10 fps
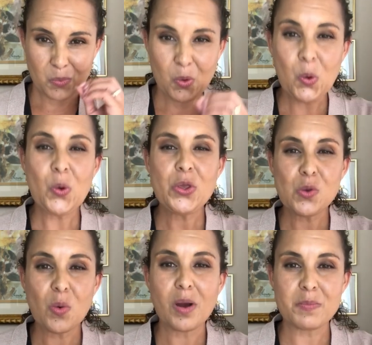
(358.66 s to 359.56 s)
who
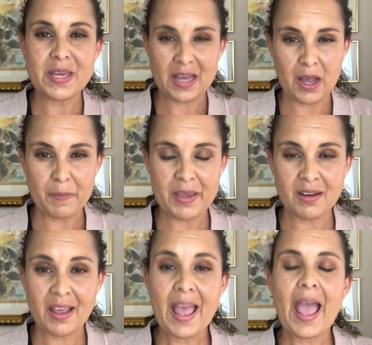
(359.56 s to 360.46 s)
you are
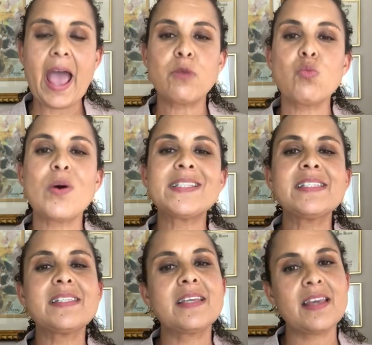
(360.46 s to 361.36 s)
becoming and what
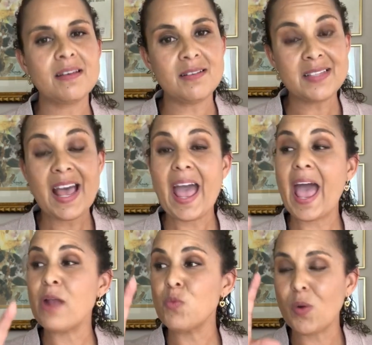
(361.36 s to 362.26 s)
skills
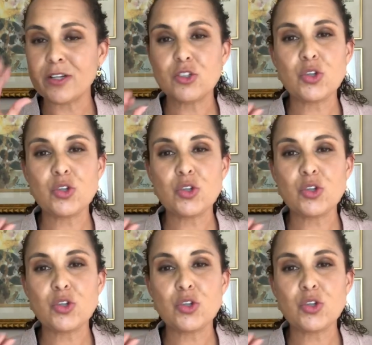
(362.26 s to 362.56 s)
and what